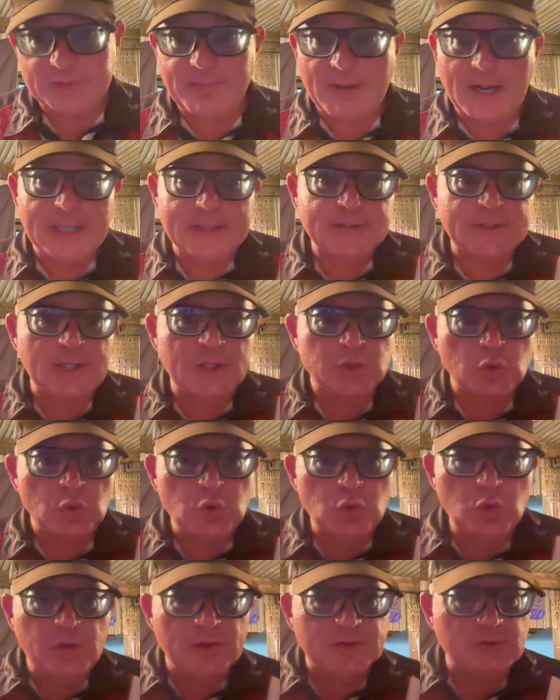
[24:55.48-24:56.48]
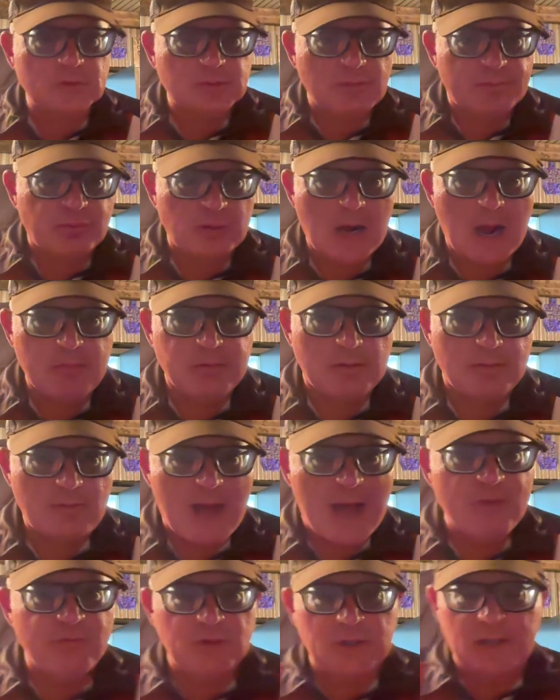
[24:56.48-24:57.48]
mind says, ooh, this is a problem.
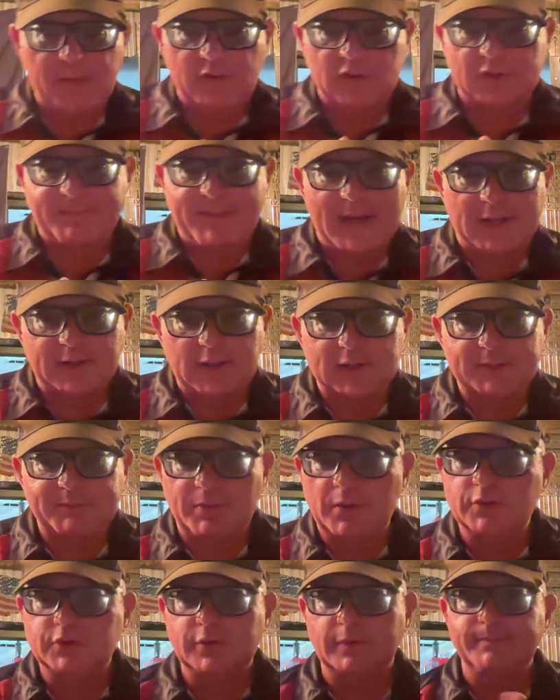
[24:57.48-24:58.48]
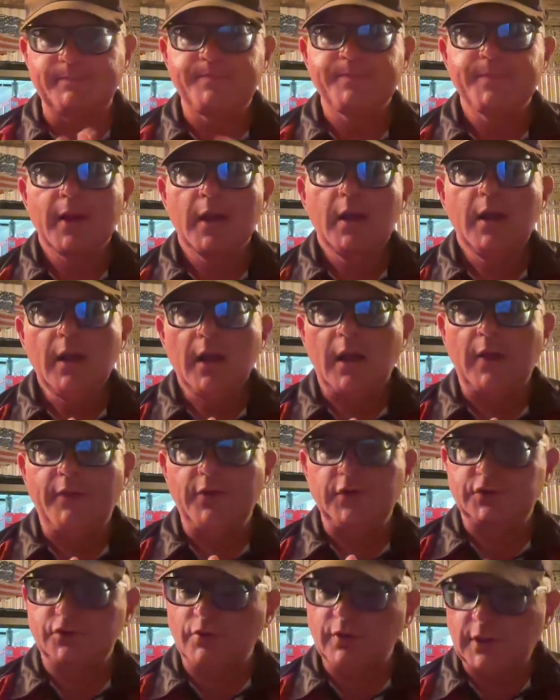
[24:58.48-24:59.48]
I really respect this person, and
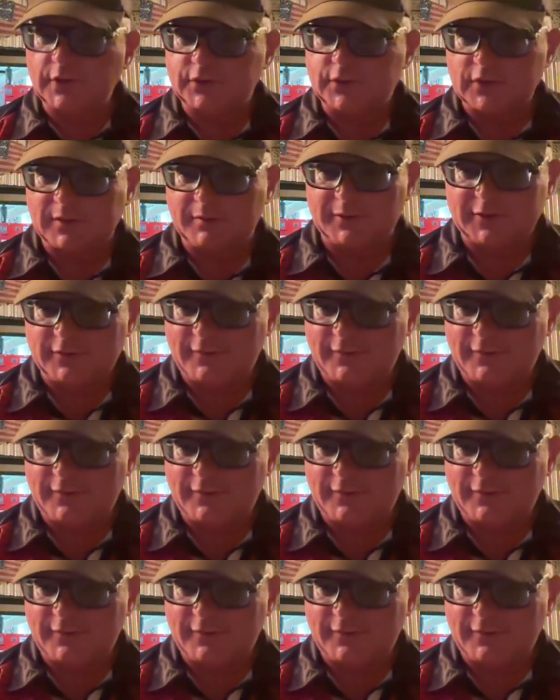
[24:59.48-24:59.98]
this criticism is